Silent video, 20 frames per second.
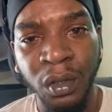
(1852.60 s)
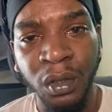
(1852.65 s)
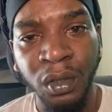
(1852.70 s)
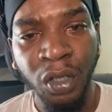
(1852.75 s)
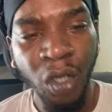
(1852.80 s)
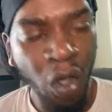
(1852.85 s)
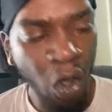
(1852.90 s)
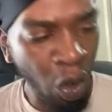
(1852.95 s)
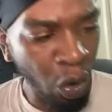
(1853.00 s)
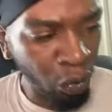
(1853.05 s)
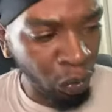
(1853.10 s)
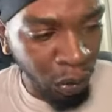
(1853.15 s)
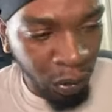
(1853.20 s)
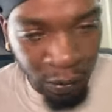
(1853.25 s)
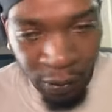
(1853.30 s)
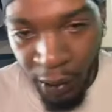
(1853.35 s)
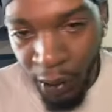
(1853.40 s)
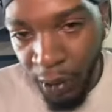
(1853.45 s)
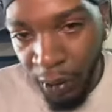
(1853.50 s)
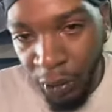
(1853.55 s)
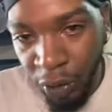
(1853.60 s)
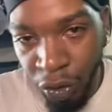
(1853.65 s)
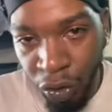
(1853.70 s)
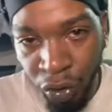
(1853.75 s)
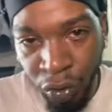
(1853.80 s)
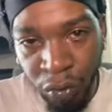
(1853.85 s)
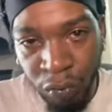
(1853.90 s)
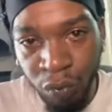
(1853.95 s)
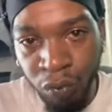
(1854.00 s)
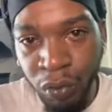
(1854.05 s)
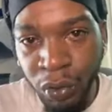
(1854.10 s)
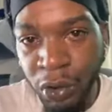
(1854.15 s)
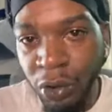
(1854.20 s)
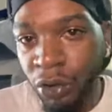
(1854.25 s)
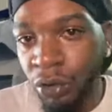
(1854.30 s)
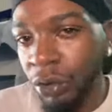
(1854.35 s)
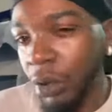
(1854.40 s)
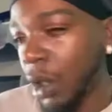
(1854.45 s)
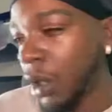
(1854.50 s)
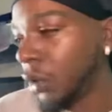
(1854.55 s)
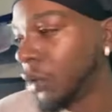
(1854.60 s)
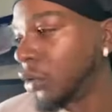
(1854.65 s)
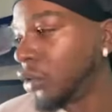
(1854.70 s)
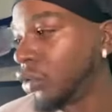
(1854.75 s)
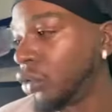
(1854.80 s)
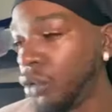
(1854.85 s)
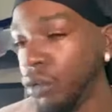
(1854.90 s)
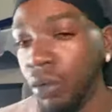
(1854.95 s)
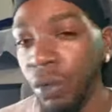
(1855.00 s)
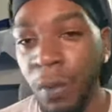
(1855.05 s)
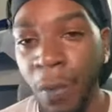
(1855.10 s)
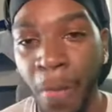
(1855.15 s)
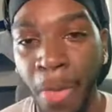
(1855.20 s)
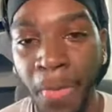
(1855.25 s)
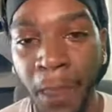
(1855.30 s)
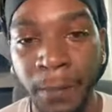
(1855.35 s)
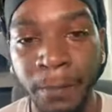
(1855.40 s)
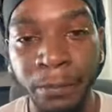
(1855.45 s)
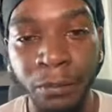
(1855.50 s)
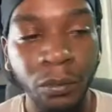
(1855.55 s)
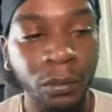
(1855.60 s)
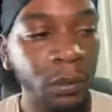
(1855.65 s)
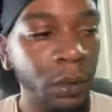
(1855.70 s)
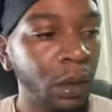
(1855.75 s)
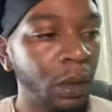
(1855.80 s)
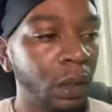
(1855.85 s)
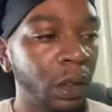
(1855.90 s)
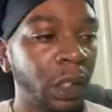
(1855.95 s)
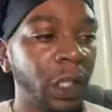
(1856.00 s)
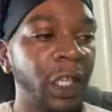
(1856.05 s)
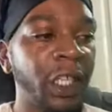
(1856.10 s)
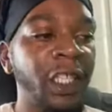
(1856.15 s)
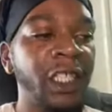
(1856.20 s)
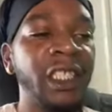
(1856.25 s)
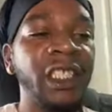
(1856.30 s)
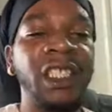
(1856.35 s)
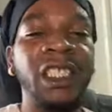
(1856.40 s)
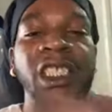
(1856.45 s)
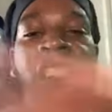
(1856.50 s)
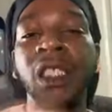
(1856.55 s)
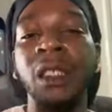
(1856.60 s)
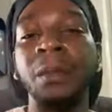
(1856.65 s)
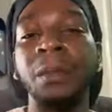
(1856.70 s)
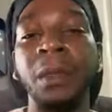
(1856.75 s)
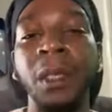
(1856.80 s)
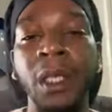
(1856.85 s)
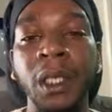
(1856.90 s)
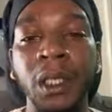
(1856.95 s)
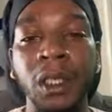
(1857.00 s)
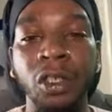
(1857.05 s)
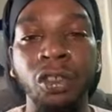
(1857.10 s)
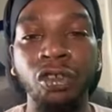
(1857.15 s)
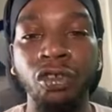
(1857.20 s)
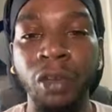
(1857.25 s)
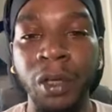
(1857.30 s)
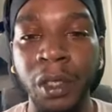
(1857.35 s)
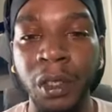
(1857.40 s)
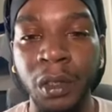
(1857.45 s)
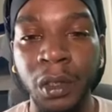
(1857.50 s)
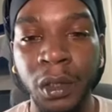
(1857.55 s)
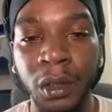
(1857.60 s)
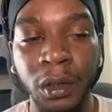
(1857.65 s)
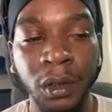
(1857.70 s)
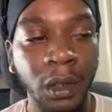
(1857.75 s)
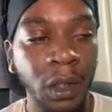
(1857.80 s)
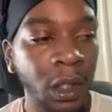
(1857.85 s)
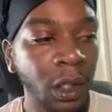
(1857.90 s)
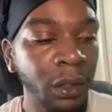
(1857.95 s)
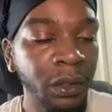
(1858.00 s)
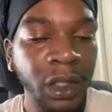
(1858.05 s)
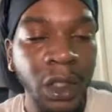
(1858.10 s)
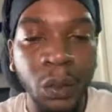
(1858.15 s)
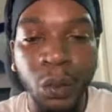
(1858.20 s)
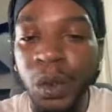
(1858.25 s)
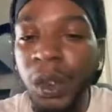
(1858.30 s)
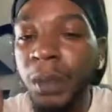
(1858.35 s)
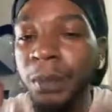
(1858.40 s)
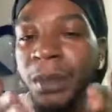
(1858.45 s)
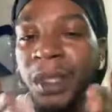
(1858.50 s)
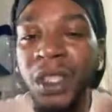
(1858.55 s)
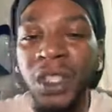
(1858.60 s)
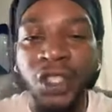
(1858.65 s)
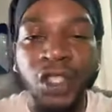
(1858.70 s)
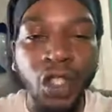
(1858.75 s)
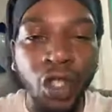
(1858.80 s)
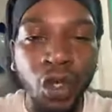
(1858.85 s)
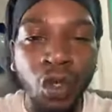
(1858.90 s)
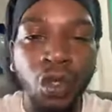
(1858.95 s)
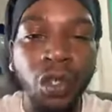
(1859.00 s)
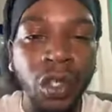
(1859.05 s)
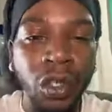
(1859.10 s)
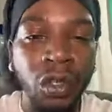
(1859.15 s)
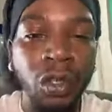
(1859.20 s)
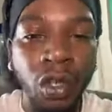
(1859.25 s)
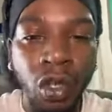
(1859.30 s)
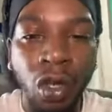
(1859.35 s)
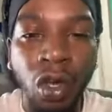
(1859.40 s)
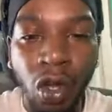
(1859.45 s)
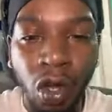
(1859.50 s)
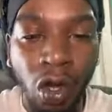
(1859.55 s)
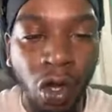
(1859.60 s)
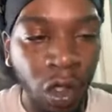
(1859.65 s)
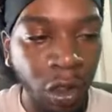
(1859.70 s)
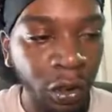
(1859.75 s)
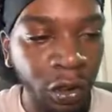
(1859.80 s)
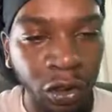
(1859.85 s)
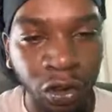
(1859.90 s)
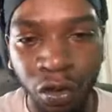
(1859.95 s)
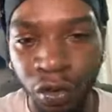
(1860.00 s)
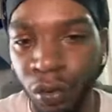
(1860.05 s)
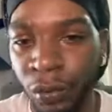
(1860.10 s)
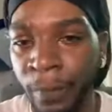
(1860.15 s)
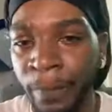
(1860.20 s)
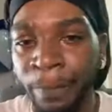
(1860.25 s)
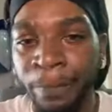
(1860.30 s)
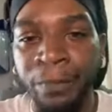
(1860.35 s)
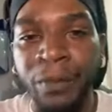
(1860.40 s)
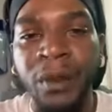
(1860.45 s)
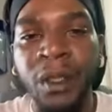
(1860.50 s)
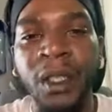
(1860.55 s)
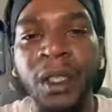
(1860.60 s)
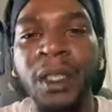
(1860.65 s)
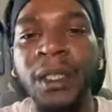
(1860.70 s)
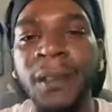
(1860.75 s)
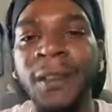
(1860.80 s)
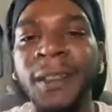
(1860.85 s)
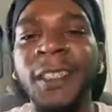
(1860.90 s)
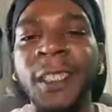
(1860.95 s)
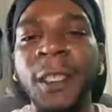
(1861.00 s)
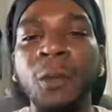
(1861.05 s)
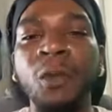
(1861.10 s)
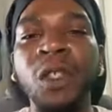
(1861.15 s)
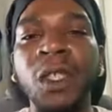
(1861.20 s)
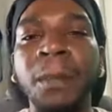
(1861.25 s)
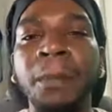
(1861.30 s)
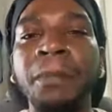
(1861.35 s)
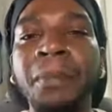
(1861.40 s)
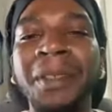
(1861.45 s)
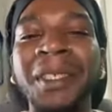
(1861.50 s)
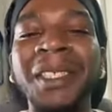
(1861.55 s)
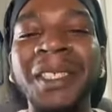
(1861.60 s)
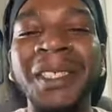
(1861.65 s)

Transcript: The only thing that you're really trying to do is display your grace that was bestowed onto you, that was put